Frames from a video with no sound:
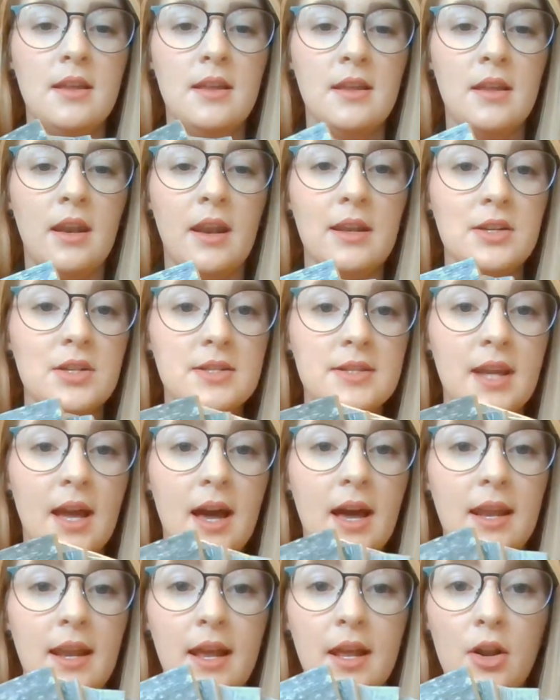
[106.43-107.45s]
that I just
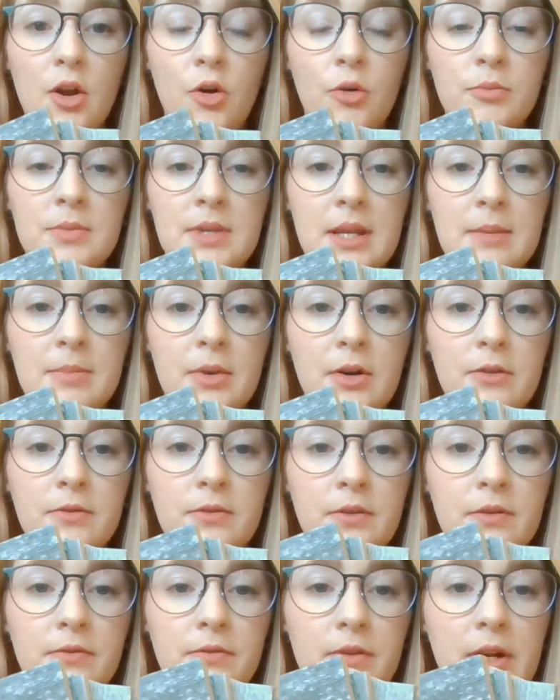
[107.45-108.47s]
got at Home Depot
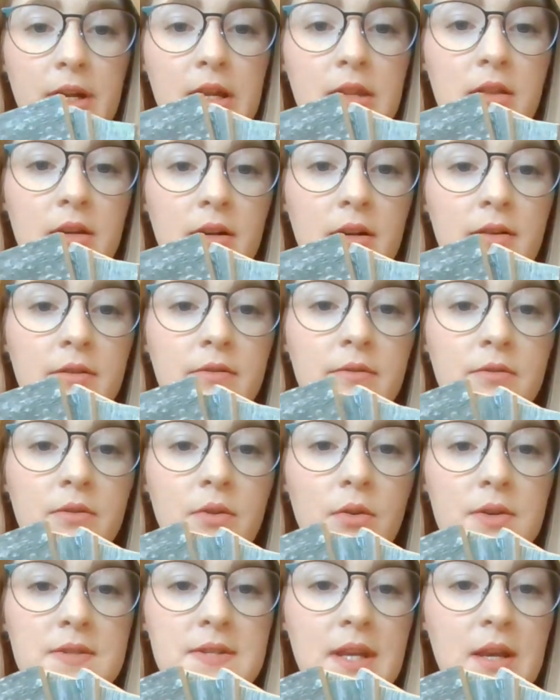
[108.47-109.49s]
for free. They're
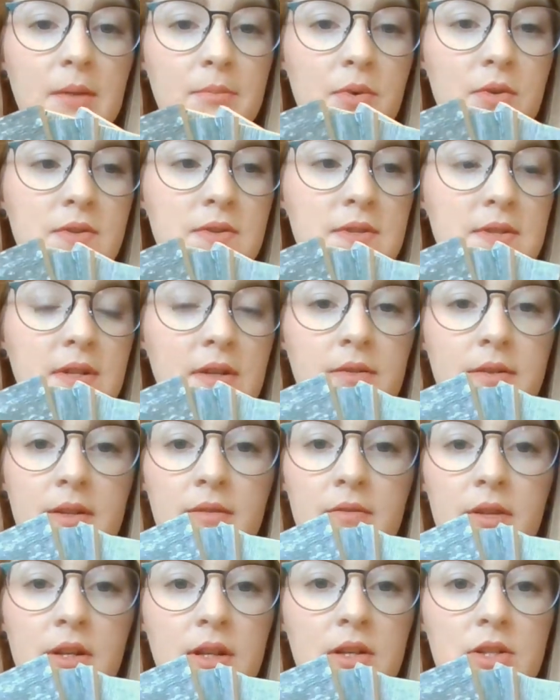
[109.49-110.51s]
floor samples. You don't
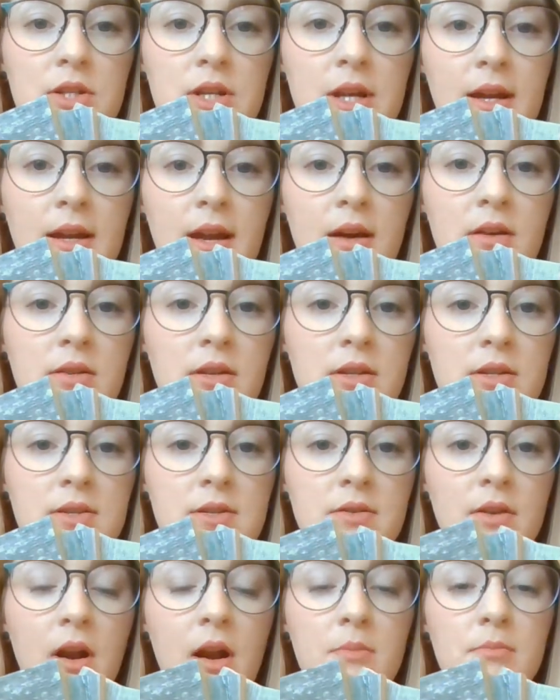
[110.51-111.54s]
even need to check out. You just
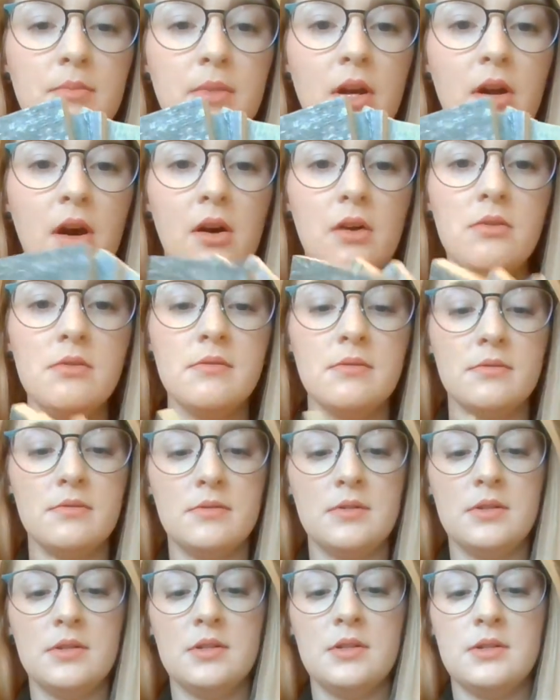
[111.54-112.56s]
grab them and go.
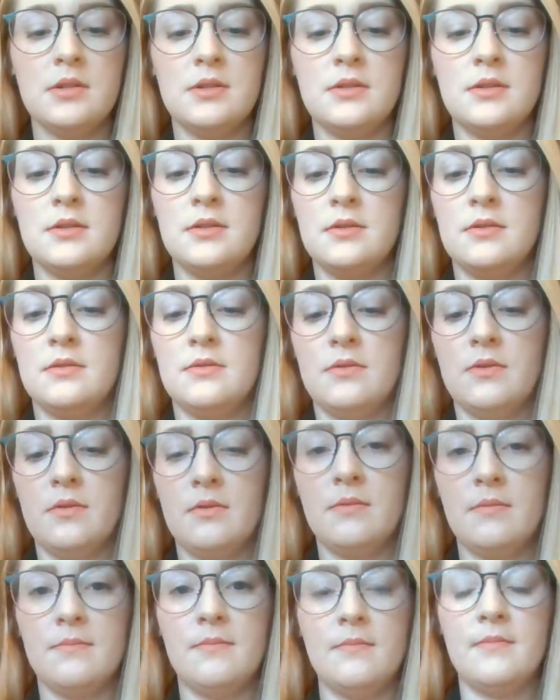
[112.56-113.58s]

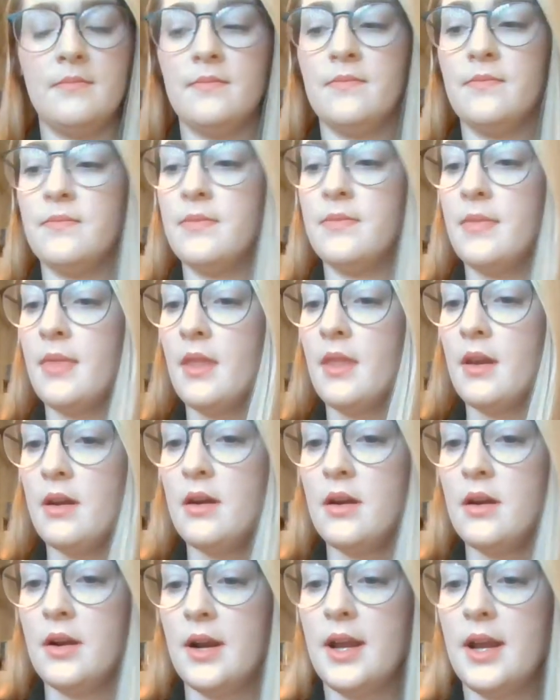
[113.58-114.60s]
All
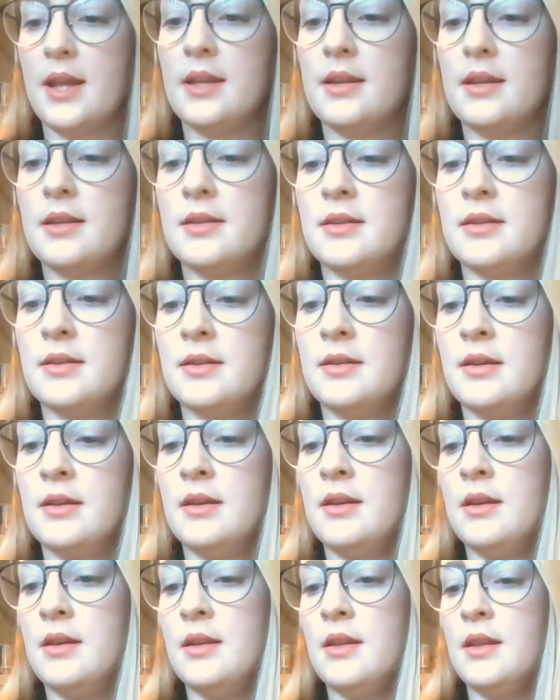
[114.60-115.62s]
right,
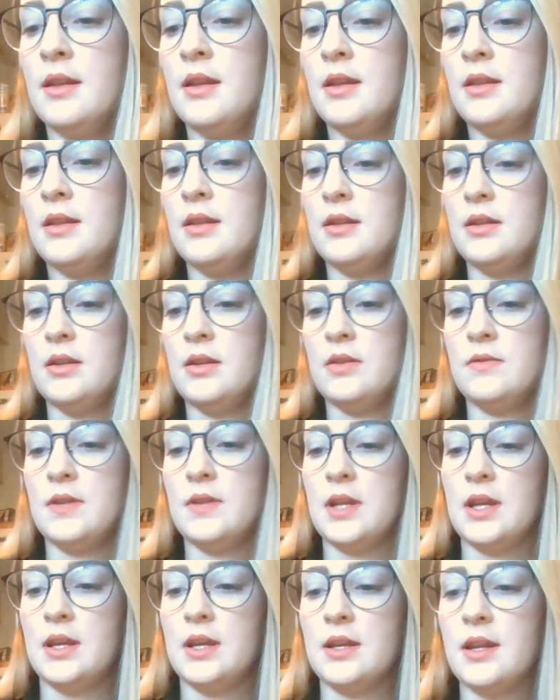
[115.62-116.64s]
and you
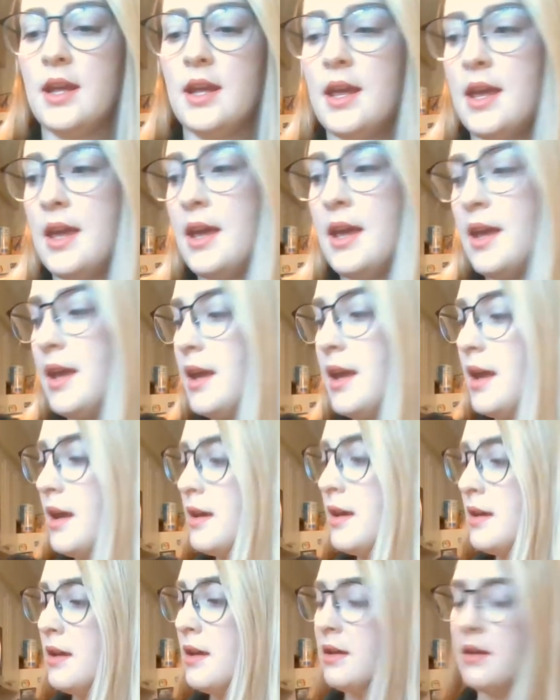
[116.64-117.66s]
need a
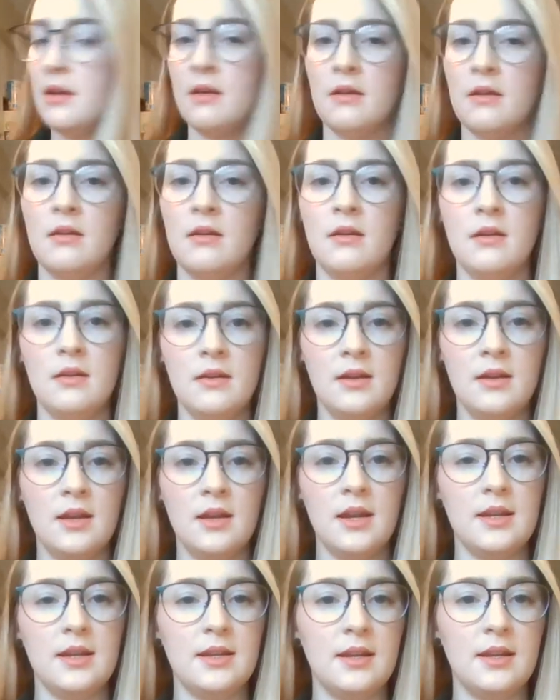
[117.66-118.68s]

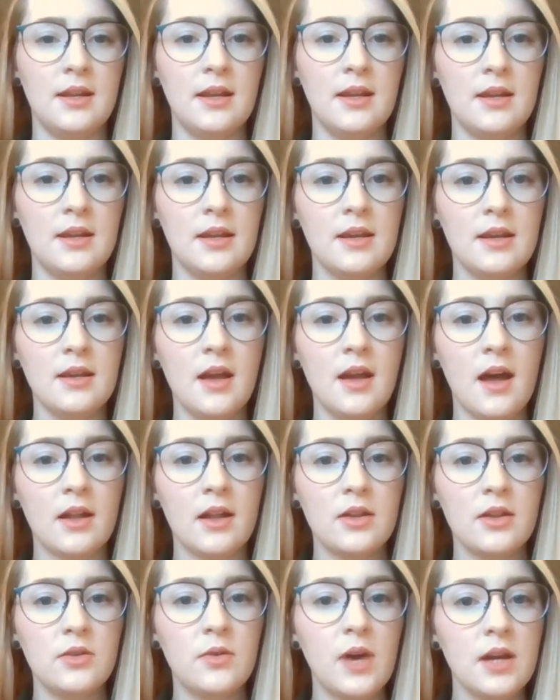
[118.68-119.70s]
handy dandy hot
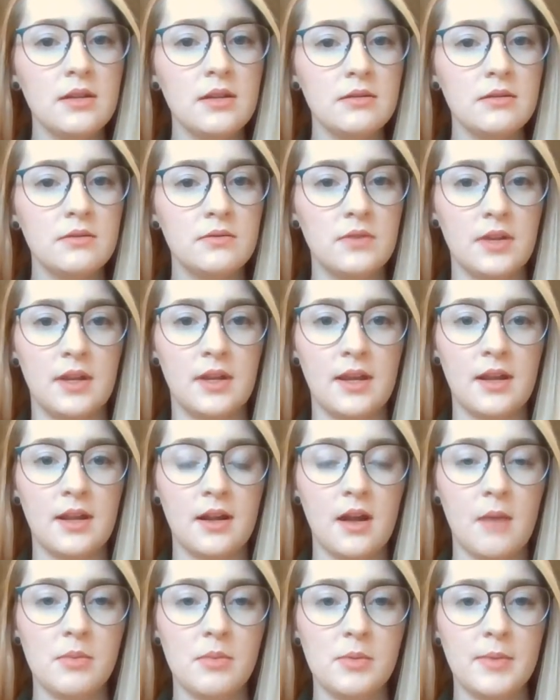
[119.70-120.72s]
glue gun. You can get a
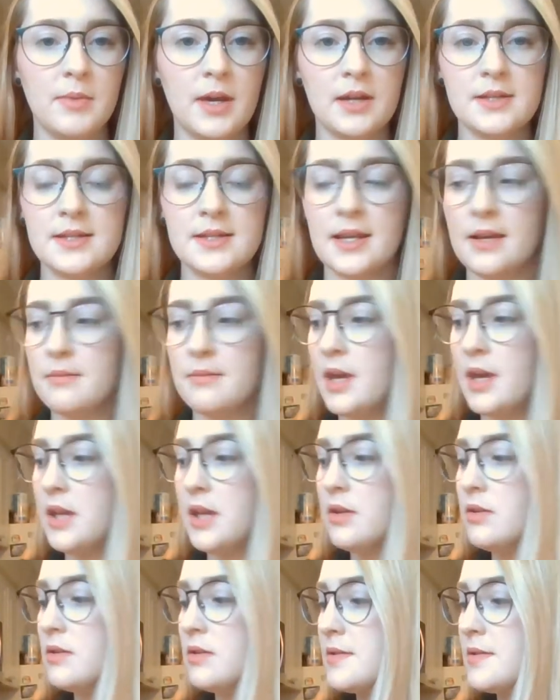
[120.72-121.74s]
couple bucks at
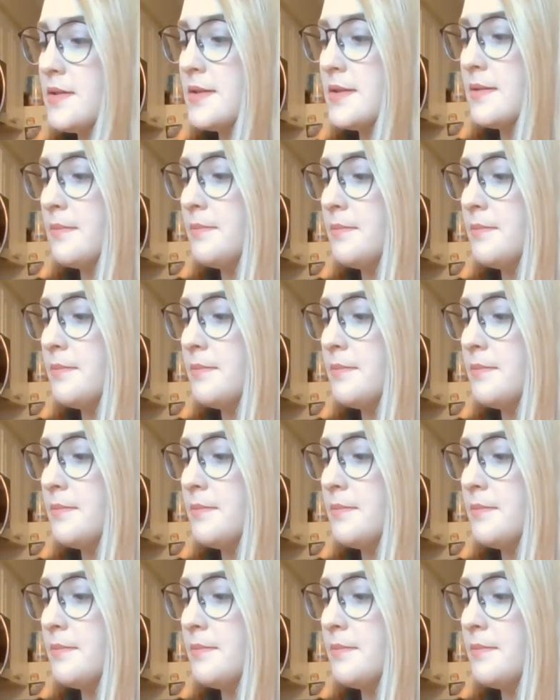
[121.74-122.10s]
Michael's.